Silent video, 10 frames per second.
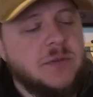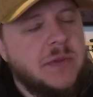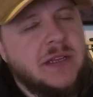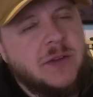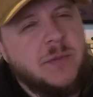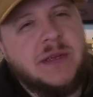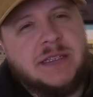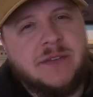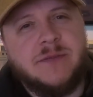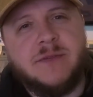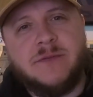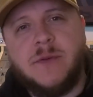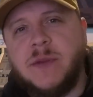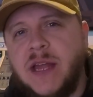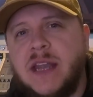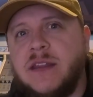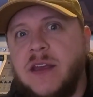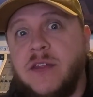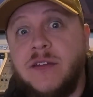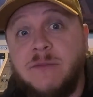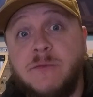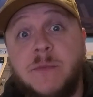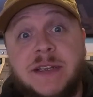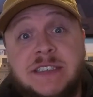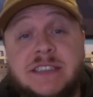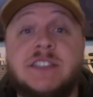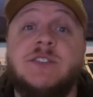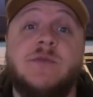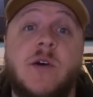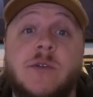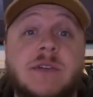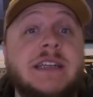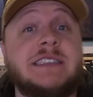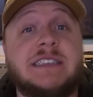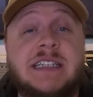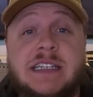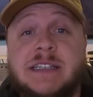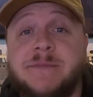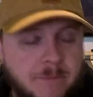will be a little bit different from a lot of the other information that you've already seen.